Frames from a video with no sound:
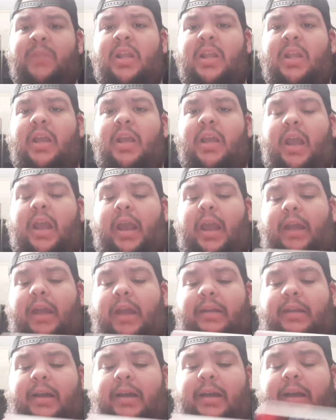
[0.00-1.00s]
And,
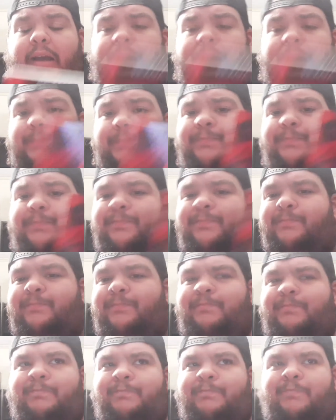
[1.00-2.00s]
uh,
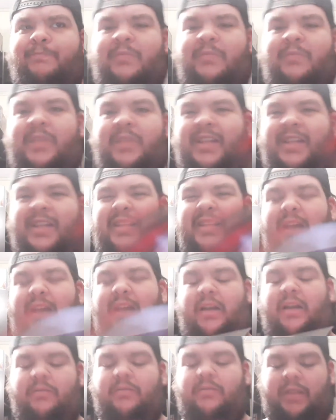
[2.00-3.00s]
this is, a,
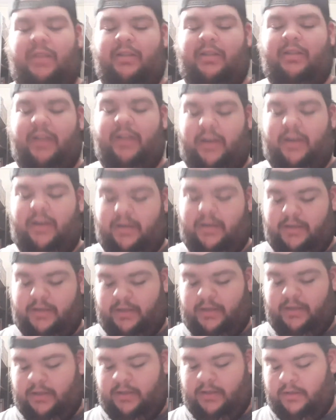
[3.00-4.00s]
I think it's
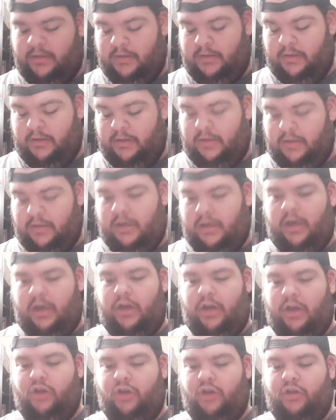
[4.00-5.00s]

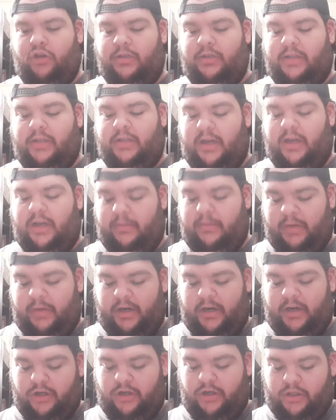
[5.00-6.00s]
110
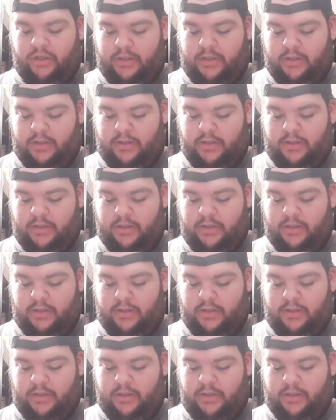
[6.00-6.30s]
pages.